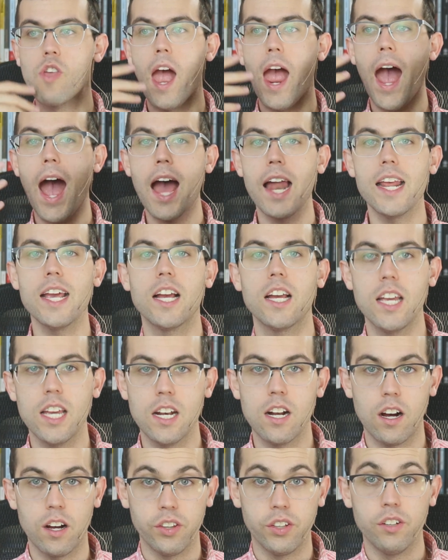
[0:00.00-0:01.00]
adding
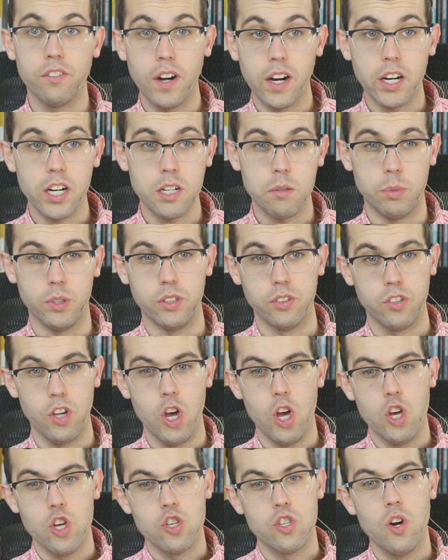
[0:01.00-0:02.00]
in other variables.
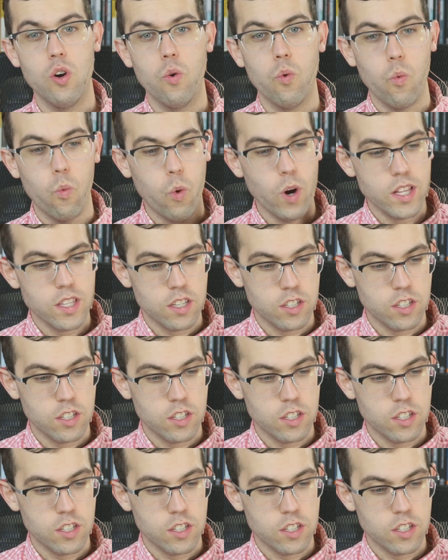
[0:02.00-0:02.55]
So